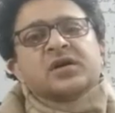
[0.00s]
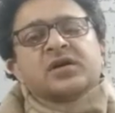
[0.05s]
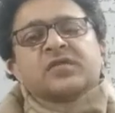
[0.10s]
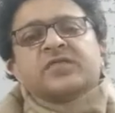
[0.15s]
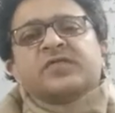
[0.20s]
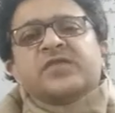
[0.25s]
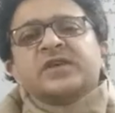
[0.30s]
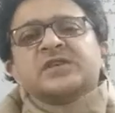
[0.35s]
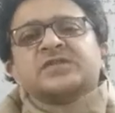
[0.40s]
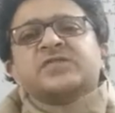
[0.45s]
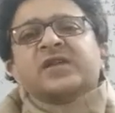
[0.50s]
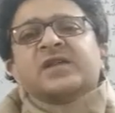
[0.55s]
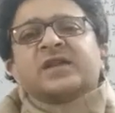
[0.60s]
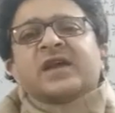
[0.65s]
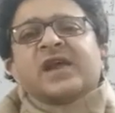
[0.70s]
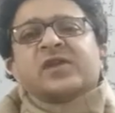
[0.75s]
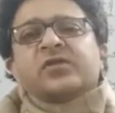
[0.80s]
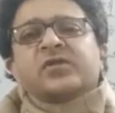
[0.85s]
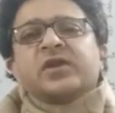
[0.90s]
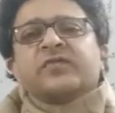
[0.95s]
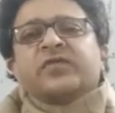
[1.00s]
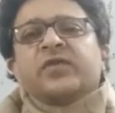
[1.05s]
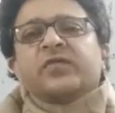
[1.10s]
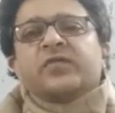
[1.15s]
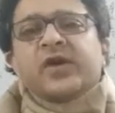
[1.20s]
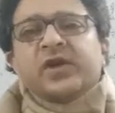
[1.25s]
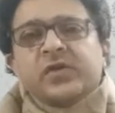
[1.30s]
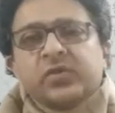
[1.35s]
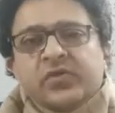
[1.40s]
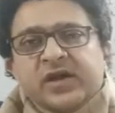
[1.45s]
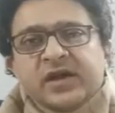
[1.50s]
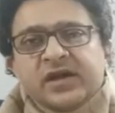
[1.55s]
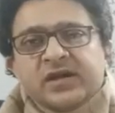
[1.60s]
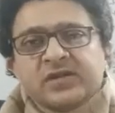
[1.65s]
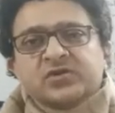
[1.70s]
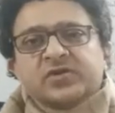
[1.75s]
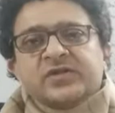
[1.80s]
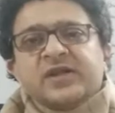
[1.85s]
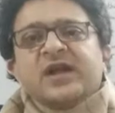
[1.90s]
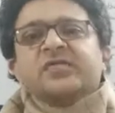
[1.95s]
first we will calculate for 1 unit so
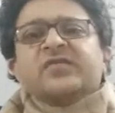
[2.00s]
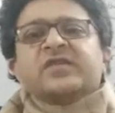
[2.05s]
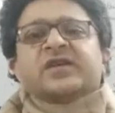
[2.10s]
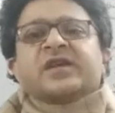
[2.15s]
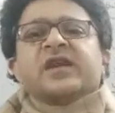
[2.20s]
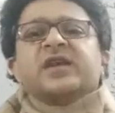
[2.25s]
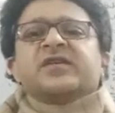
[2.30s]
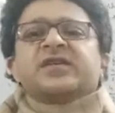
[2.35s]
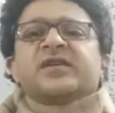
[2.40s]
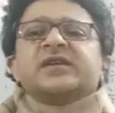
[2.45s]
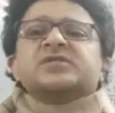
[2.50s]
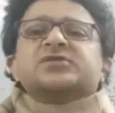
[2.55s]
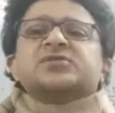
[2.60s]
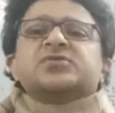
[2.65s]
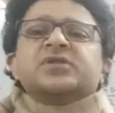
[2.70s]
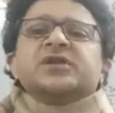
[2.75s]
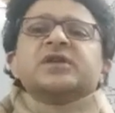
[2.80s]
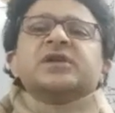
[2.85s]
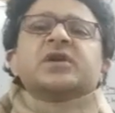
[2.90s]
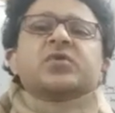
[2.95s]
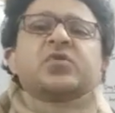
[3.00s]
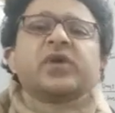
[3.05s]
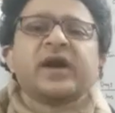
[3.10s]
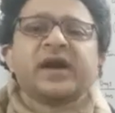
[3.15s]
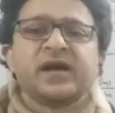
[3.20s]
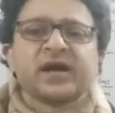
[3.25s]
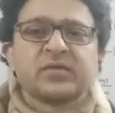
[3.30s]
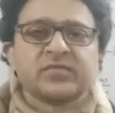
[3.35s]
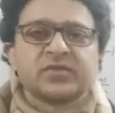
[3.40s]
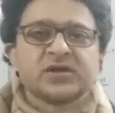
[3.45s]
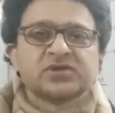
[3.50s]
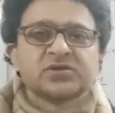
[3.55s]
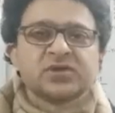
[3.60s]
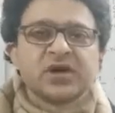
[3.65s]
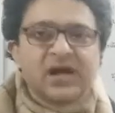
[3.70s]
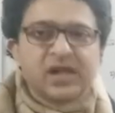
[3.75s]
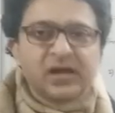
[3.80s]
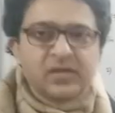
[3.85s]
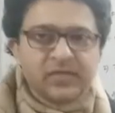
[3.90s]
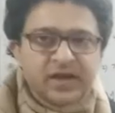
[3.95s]
that we can reach to the required number. So I
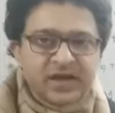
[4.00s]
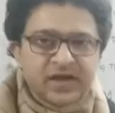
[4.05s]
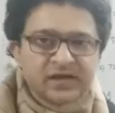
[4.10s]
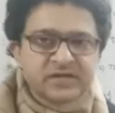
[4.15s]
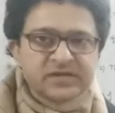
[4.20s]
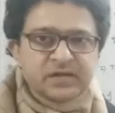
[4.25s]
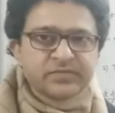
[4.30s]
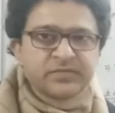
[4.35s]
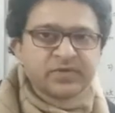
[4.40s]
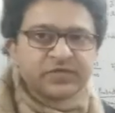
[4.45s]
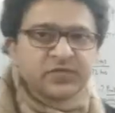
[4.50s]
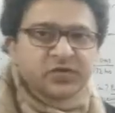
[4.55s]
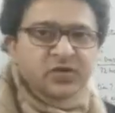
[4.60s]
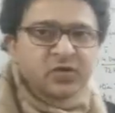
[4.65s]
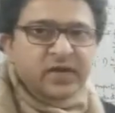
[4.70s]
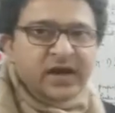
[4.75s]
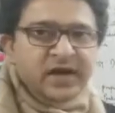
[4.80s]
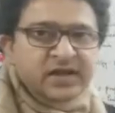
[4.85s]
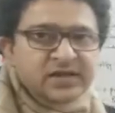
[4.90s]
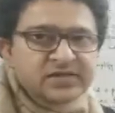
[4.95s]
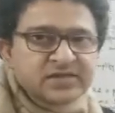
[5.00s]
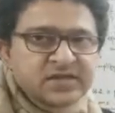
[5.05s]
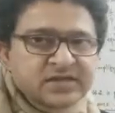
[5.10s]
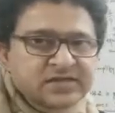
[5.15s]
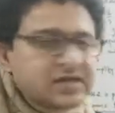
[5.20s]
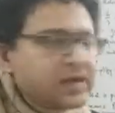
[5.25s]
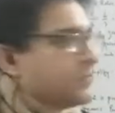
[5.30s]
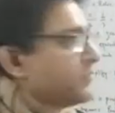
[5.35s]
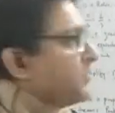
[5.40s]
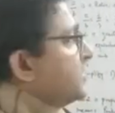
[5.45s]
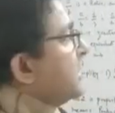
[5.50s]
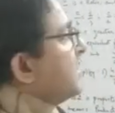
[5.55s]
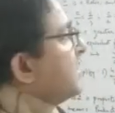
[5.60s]
will make it simple for you by this example.